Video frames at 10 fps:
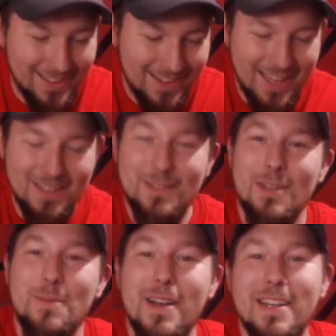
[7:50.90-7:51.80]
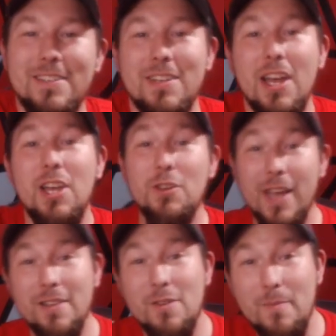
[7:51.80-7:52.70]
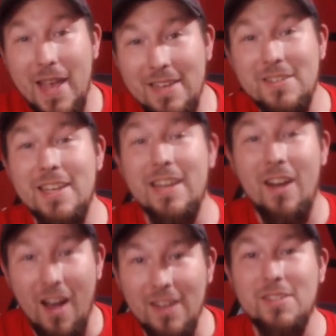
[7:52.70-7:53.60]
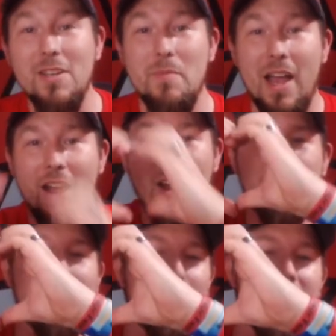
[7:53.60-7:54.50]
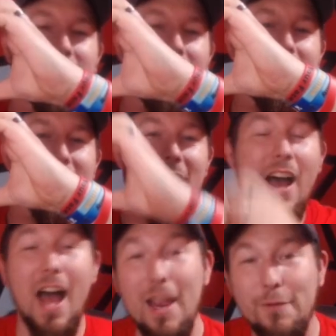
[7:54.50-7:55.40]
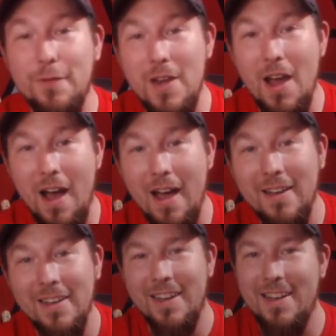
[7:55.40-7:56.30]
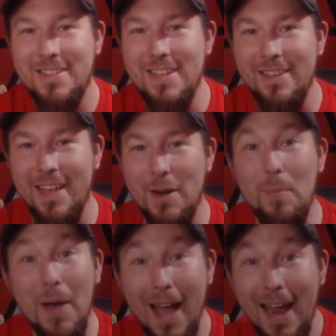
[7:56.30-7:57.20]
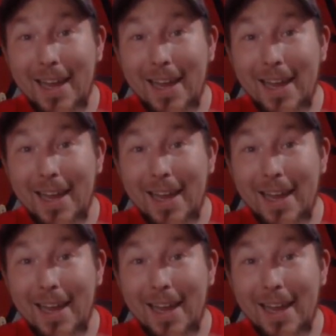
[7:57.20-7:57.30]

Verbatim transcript: Thank you so much. You guys are amazing and awesome. I heart your faces. I FNA. I'll see you later. Bye.